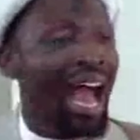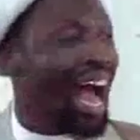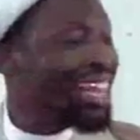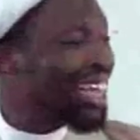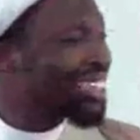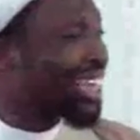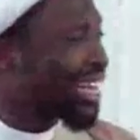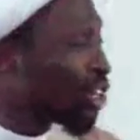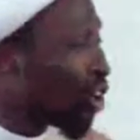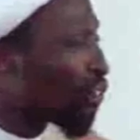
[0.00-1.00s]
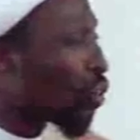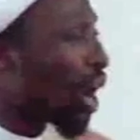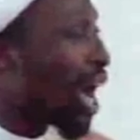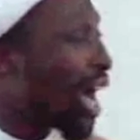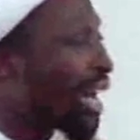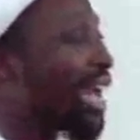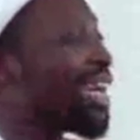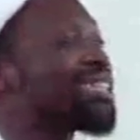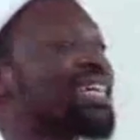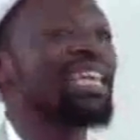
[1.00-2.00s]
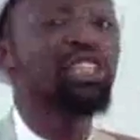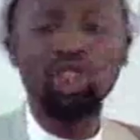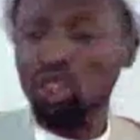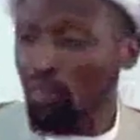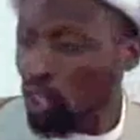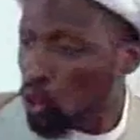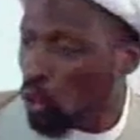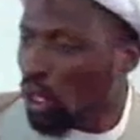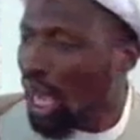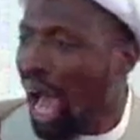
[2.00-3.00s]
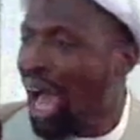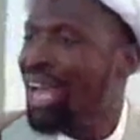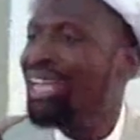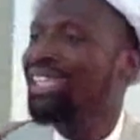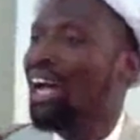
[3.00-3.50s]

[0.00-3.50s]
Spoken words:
understanding of Quran and the traditions of Rasulullah,